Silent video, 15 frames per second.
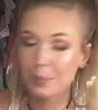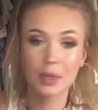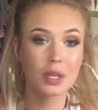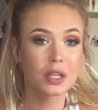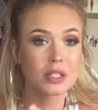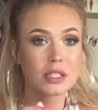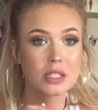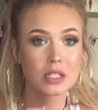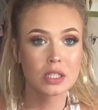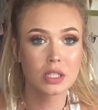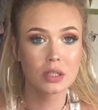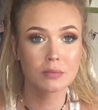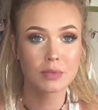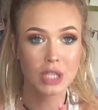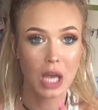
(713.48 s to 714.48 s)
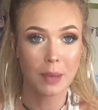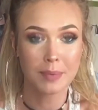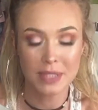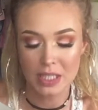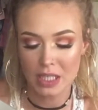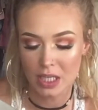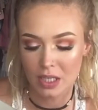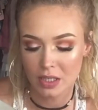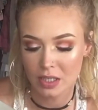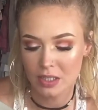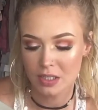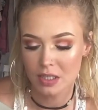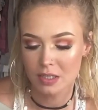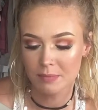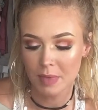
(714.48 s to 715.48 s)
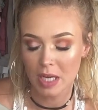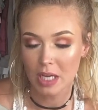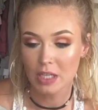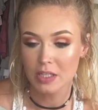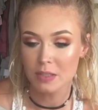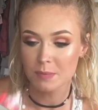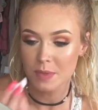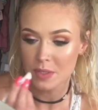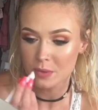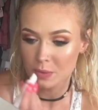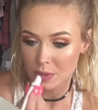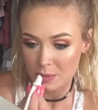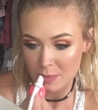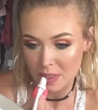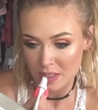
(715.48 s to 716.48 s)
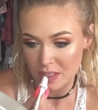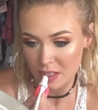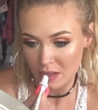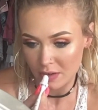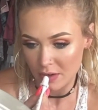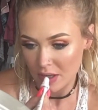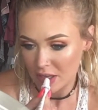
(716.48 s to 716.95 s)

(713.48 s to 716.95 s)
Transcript: put on some chapstick. This is my Smith's Rosebud stuff.